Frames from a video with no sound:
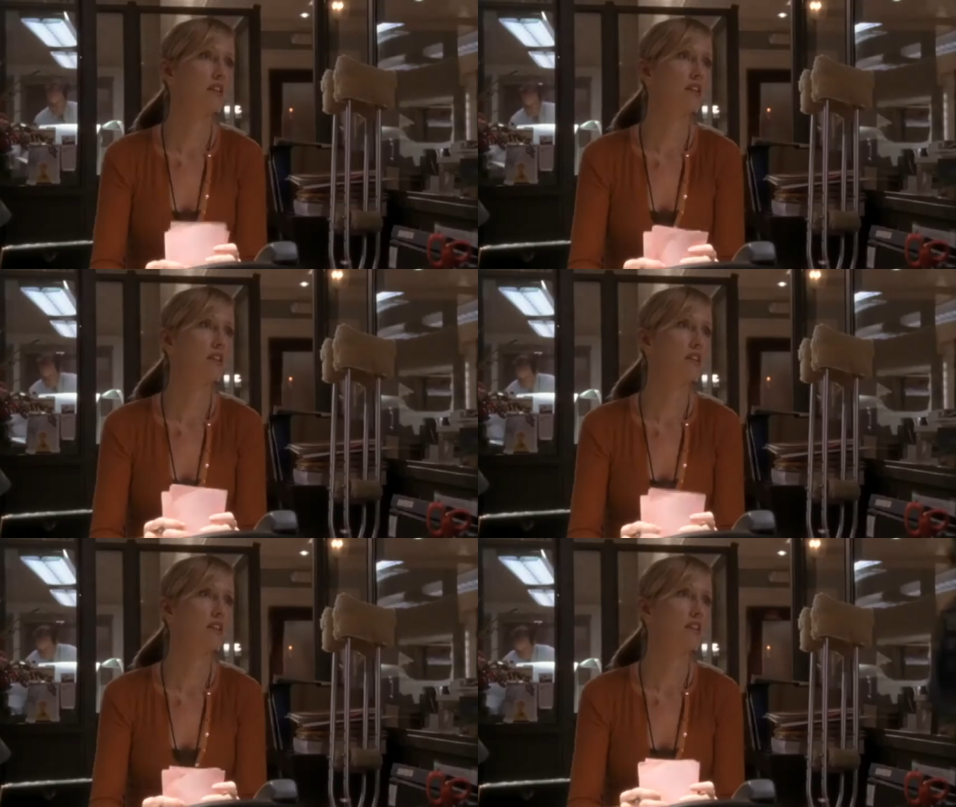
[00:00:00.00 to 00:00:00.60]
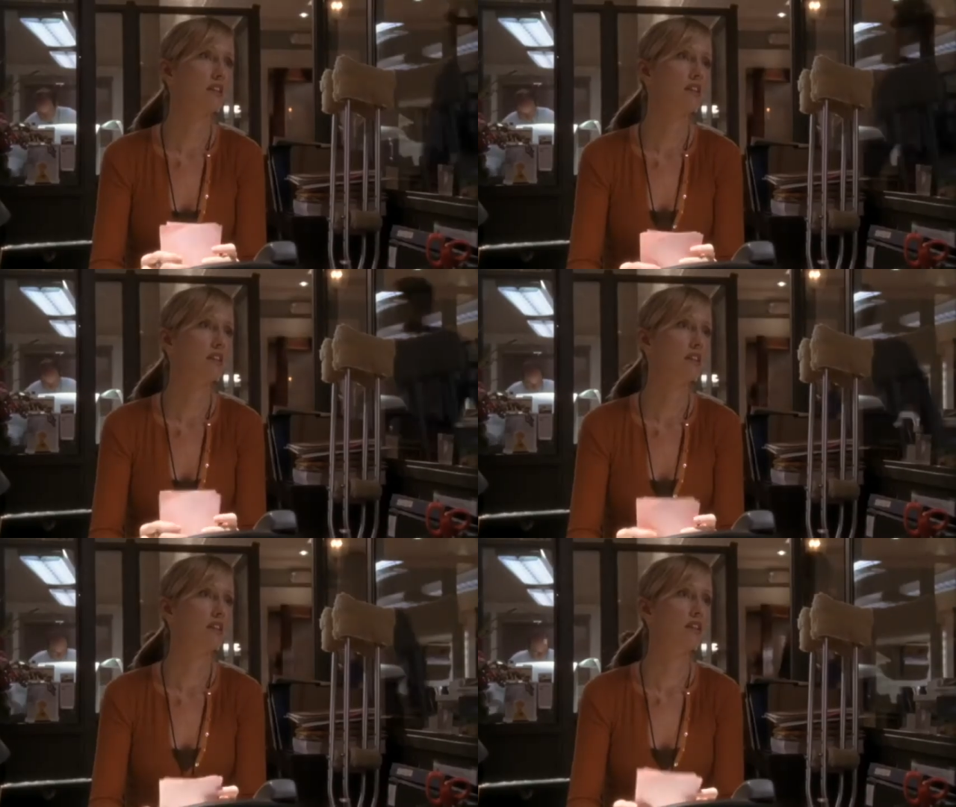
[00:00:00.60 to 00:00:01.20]

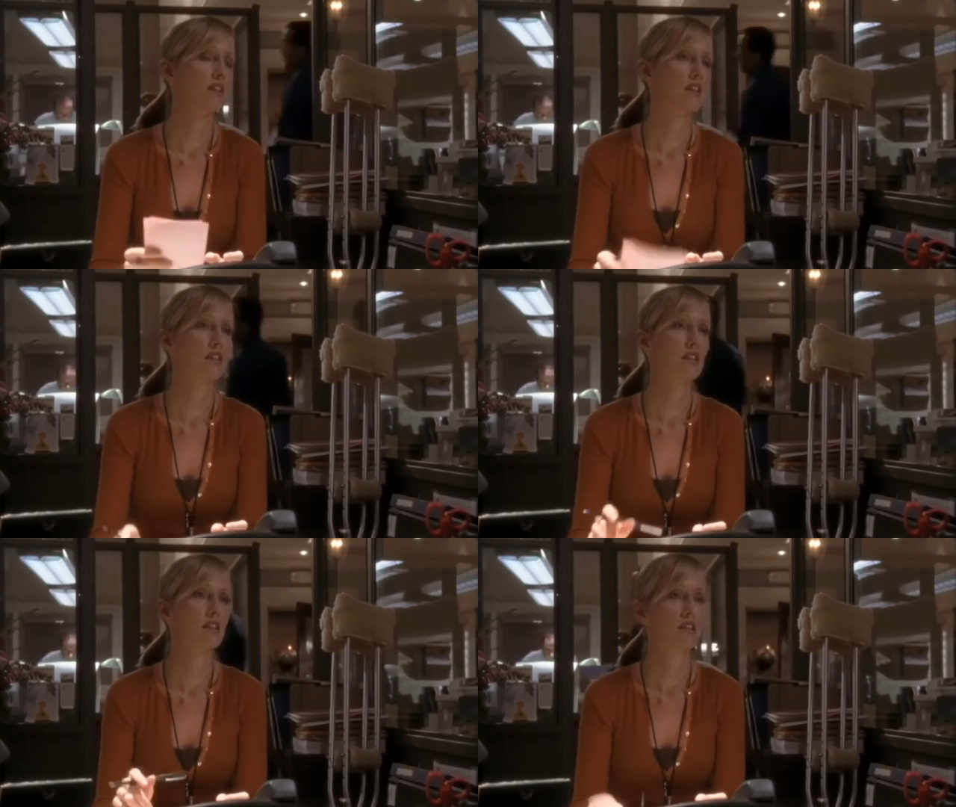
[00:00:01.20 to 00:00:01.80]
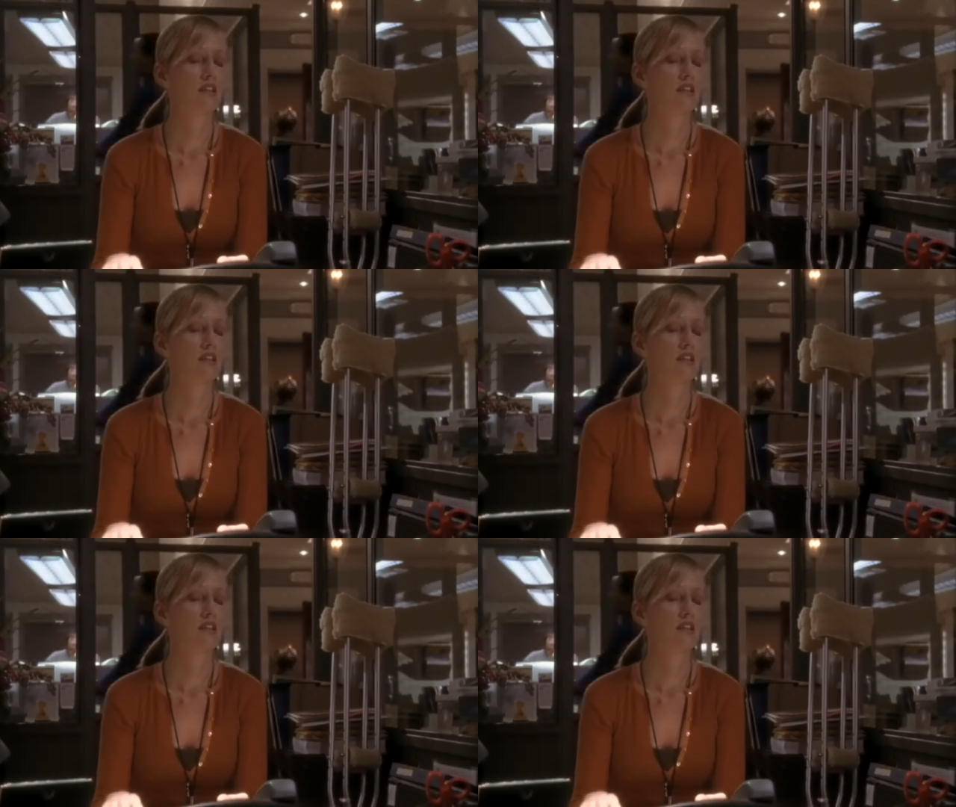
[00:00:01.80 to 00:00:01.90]
(silence)